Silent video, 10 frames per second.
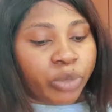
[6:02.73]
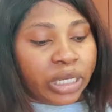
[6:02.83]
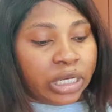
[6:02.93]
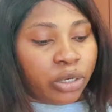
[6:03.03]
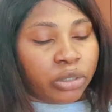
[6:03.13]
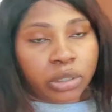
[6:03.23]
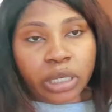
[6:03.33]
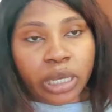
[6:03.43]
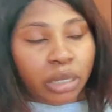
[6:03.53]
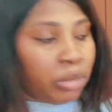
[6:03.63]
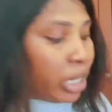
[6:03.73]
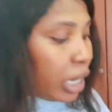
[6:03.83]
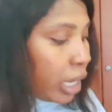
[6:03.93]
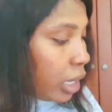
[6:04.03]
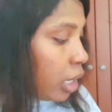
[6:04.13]
when the doctor came
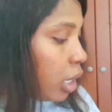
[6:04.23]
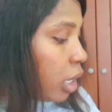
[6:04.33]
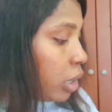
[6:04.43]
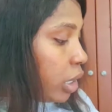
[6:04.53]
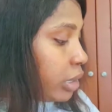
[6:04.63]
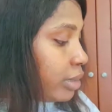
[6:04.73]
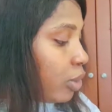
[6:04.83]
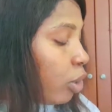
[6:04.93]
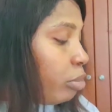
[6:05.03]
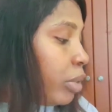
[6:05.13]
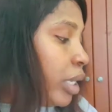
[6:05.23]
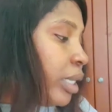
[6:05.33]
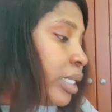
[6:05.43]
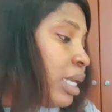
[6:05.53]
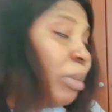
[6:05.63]
here, they saw
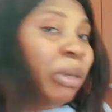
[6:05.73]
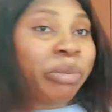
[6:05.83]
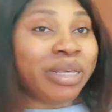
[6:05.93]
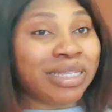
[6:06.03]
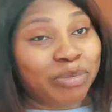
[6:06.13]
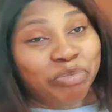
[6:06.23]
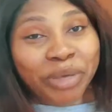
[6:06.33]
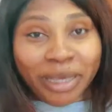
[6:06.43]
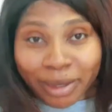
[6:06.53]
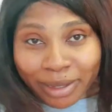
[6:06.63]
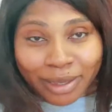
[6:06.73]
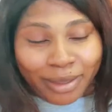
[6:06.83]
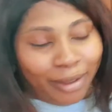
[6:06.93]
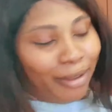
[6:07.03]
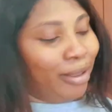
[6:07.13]
me, they said my baby is big.
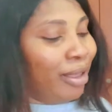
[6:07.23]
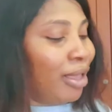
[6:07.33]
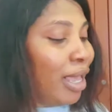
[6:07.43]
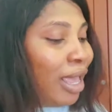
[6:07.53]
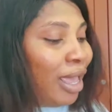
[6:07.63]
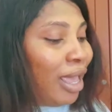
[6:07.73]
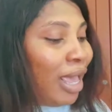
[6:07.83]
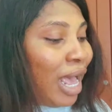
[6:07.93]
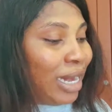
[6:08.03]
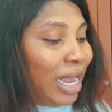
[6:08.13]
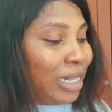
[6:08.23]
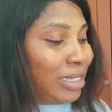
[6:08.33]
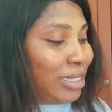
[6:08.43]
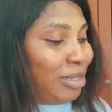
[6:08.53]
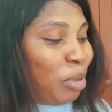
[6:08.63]
And
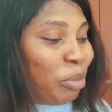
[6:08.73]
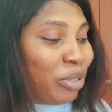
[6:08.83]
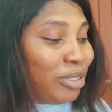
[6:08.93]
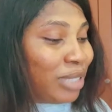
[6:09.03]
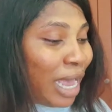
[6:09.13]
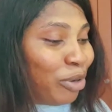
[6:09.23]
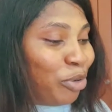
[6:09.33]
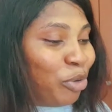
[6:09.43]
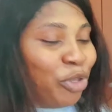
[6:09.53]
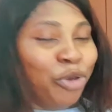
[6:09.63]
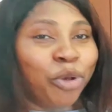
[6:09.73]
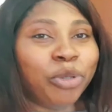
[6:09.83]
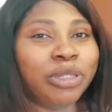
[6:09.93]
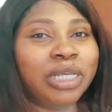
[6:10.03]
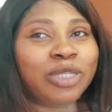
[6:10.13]
that's the baby, I don't know, you
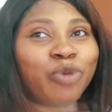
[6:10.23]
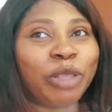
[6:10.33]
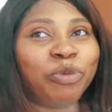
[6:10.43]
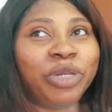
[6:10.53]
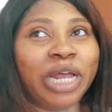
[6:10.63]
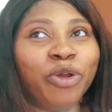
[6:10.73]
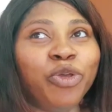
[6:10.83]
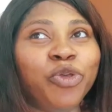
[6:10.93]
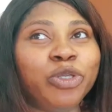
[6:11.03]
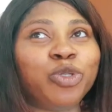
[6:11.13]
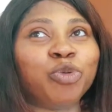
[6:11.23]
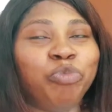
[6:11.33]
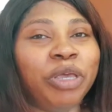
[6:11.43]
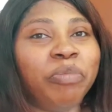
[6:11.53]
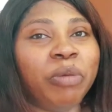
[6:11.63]
know, these white people, they are not used to
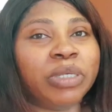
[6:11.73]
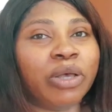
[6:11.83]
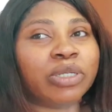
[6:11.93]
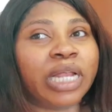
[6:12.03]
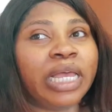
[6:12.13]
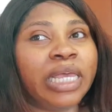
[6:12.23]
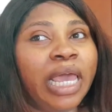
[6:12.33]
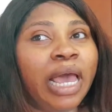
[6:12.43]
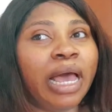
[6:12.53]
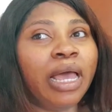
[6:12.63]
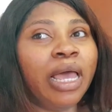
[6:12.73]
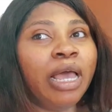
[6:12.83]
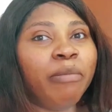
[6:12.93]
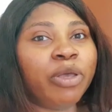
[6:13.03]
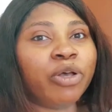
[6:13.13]
big babies. I was like, yeah,
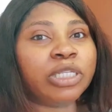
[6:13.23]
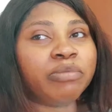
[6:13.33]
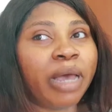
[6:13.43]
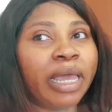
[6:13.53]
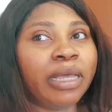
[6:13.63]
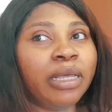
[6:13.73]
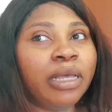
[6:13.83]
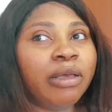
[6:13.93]
because my